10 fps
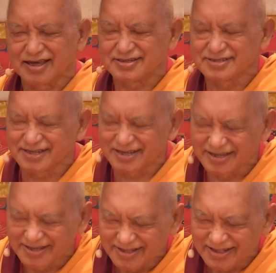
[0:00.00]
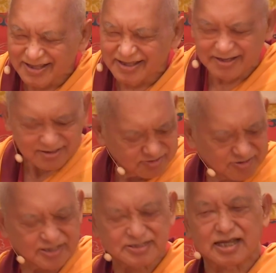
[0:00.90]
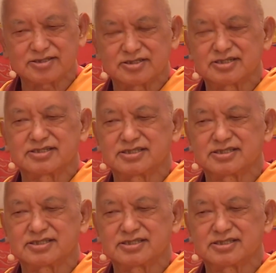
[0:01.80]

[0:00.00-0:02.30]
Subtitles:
And so he does